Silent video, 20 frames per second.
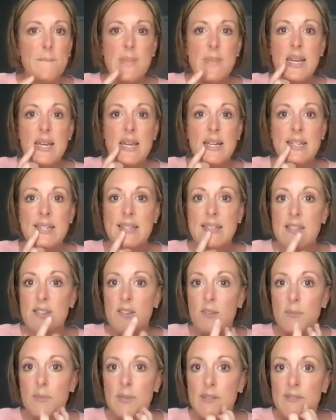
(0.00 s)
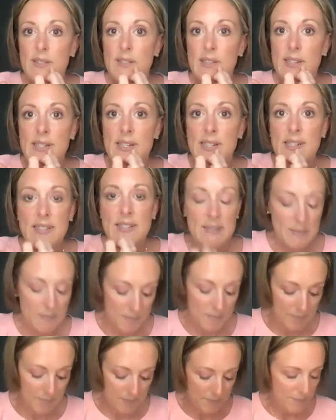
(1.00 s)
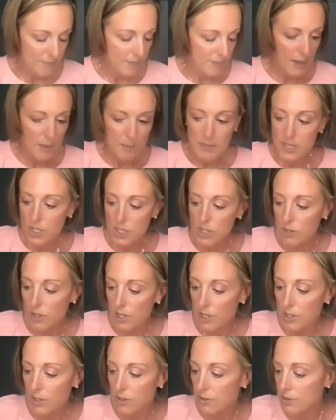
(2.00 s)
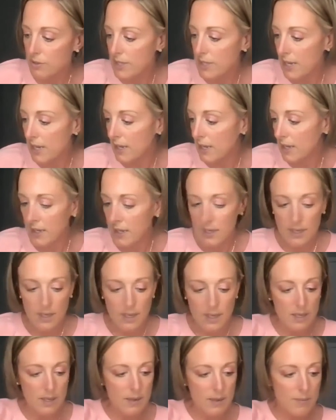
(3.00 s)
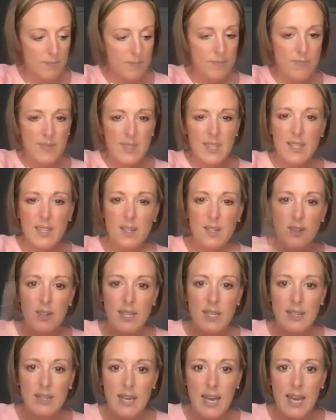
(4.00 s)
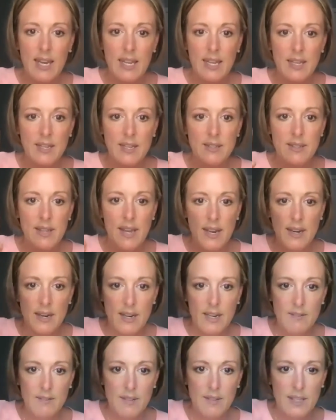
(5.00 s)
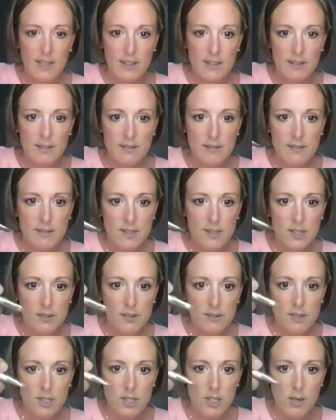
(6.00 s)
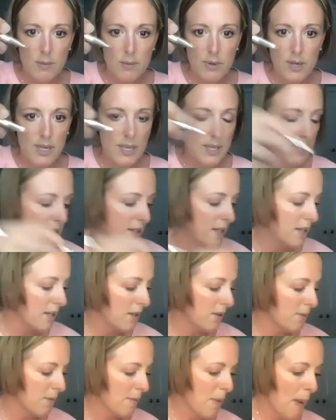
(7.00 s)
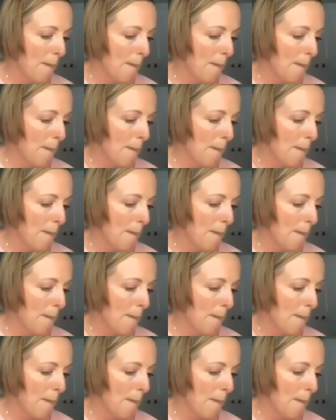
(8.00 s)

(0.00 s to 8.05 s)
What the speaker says: And I just use my finger, but you could use a, you know, like that end, that kind of like sharper end, you know.